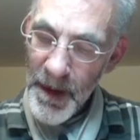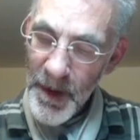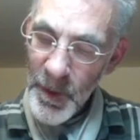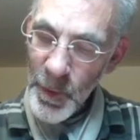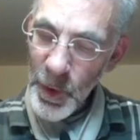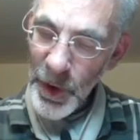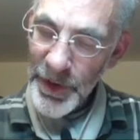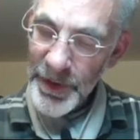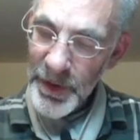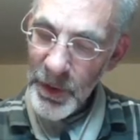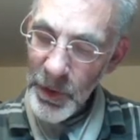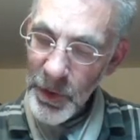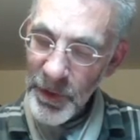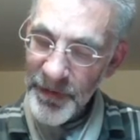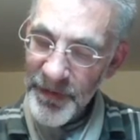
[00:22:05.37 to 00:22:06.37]
1
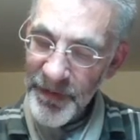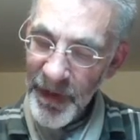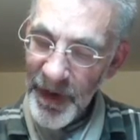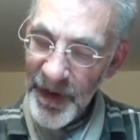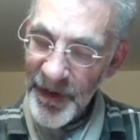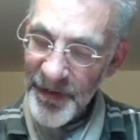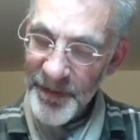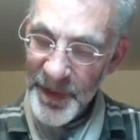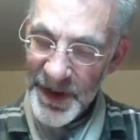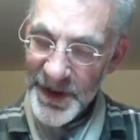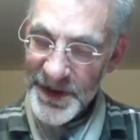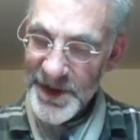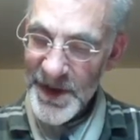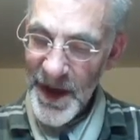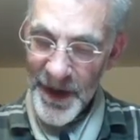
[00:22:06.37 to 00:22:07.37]
or 5,
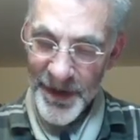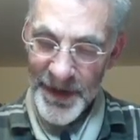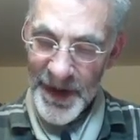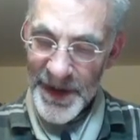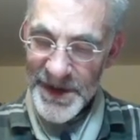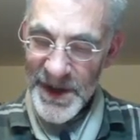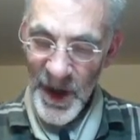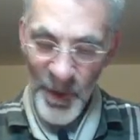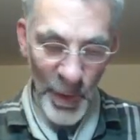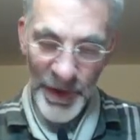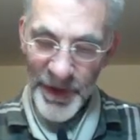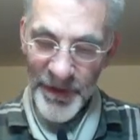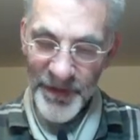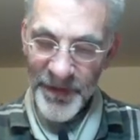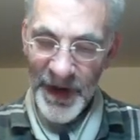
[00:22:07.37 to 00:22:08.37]
because these
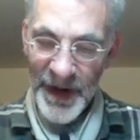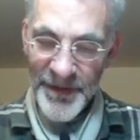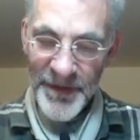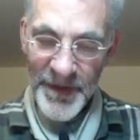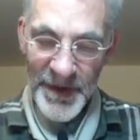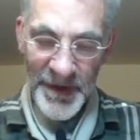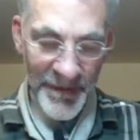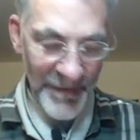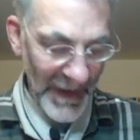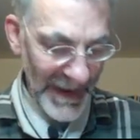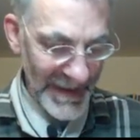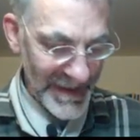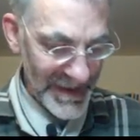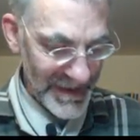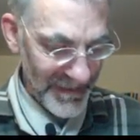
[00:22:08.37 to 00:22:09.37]
1 and 5 are the
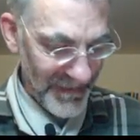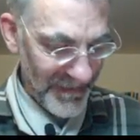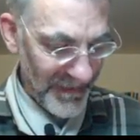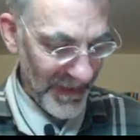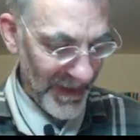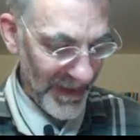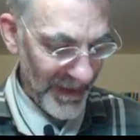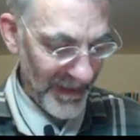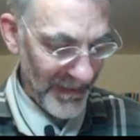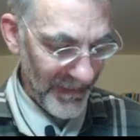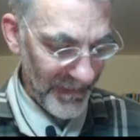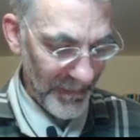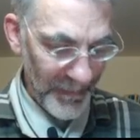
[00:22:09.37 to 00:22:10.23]
divisors of 5.